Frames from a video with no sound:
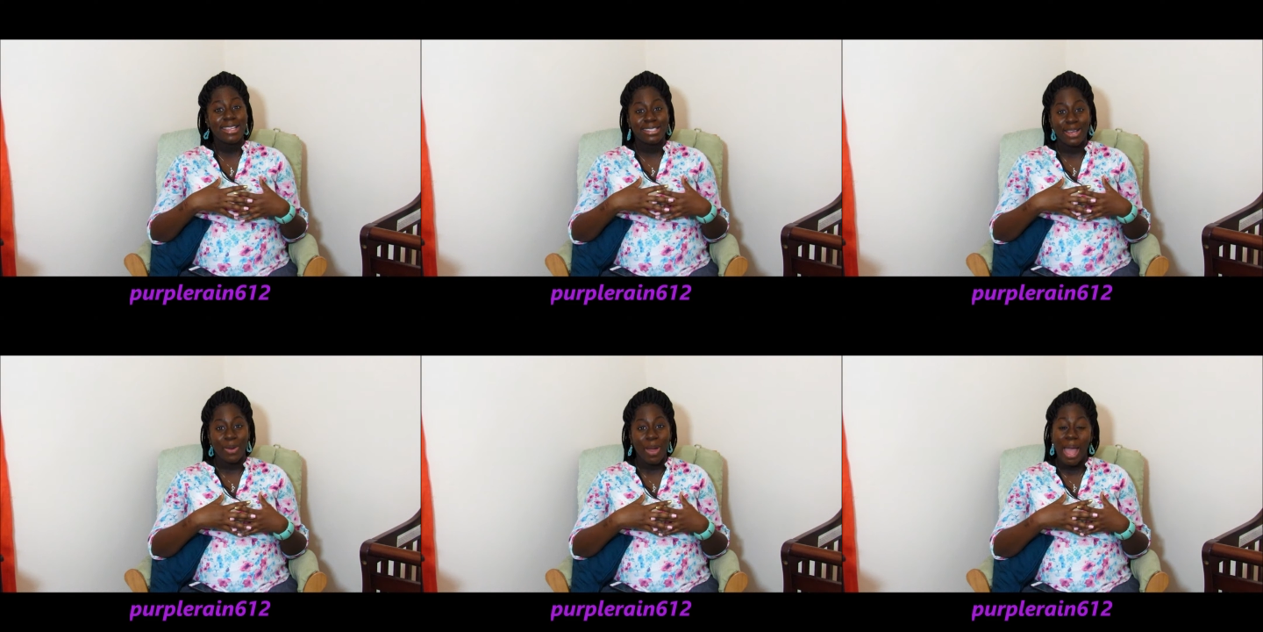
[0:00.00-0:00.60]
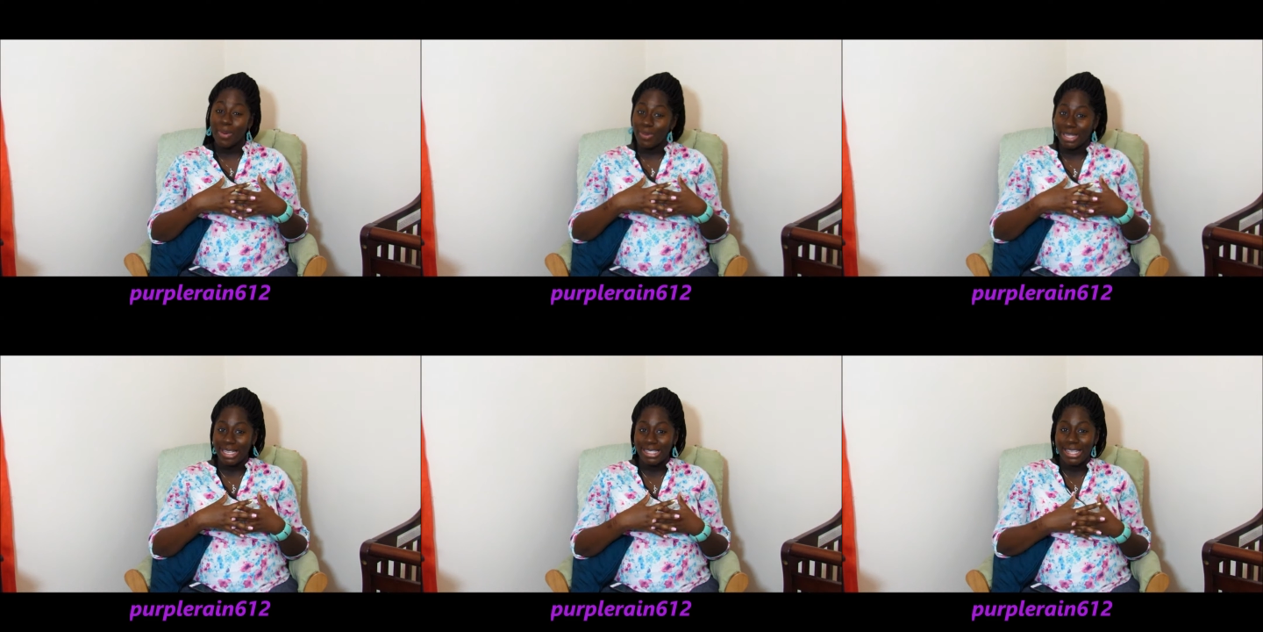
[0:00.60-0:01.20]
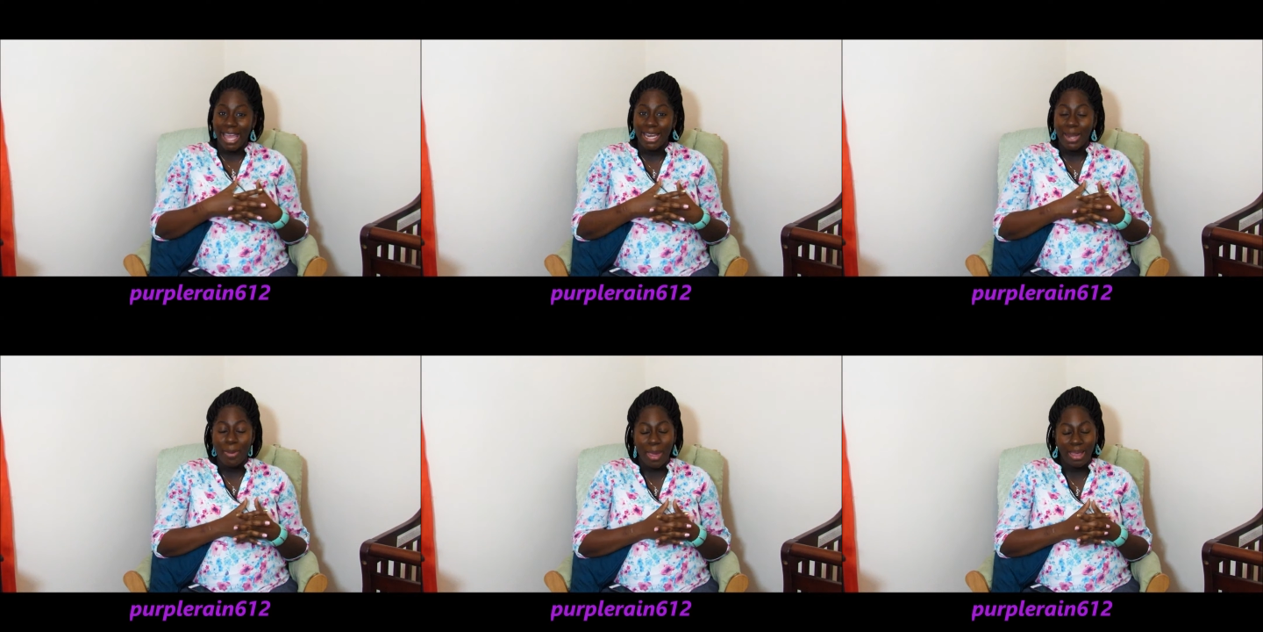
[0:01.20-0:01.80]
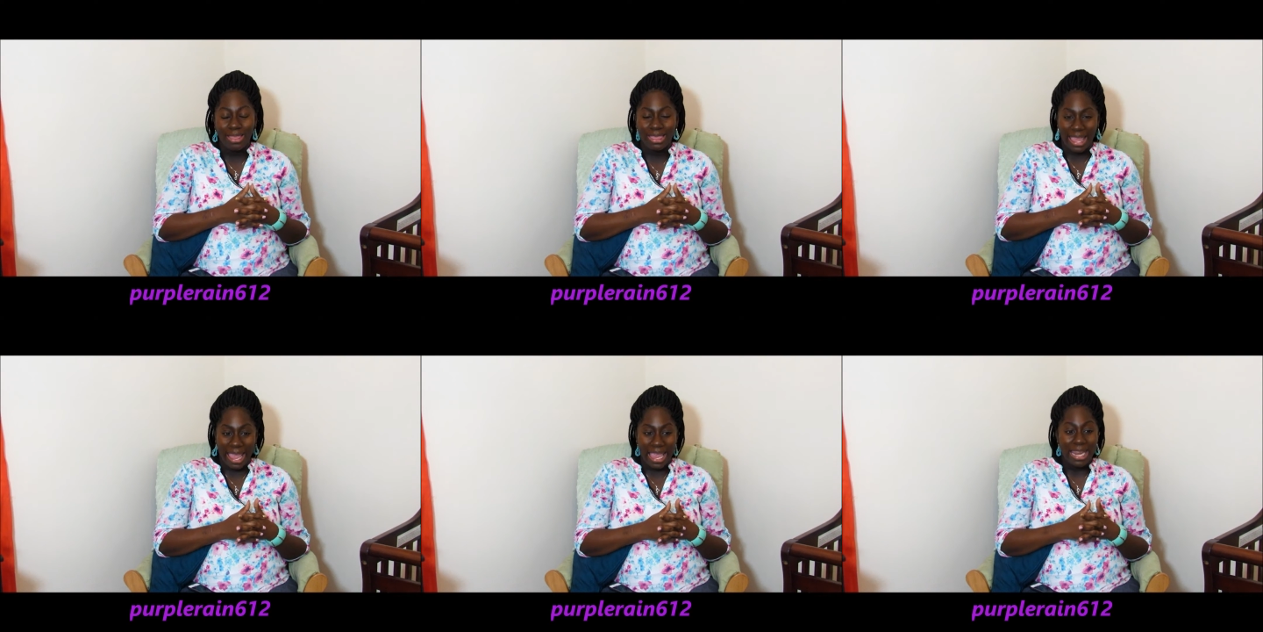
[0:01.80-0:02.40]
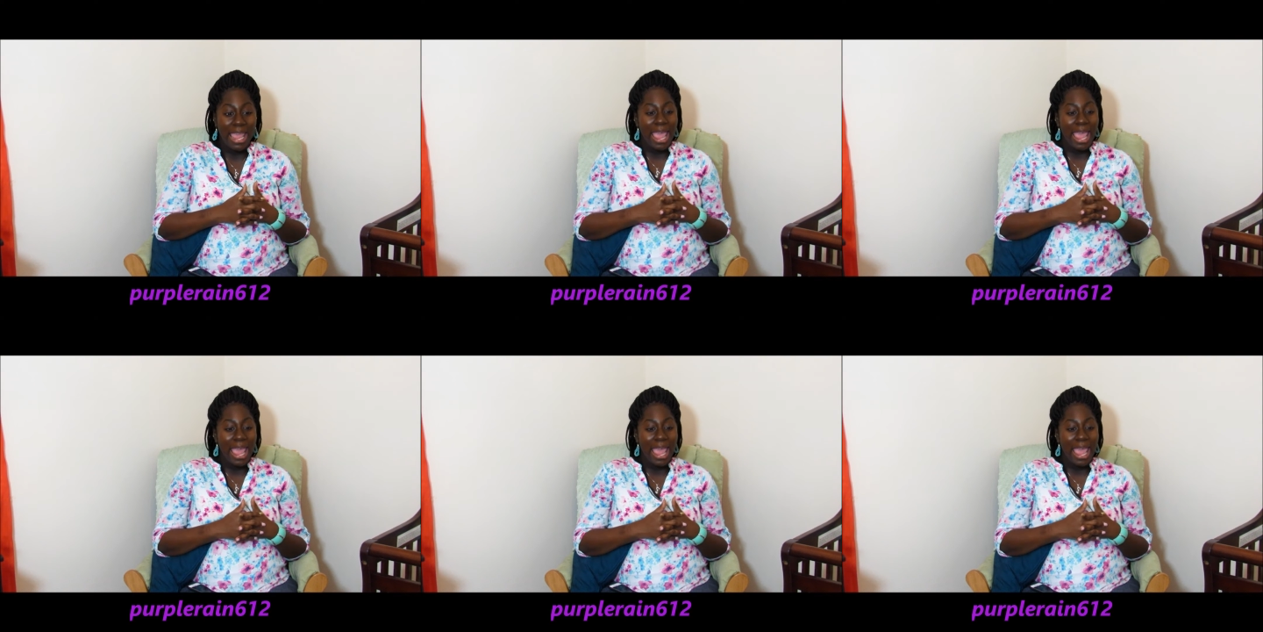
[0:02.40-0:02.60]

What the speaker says: So I'm really excited about that.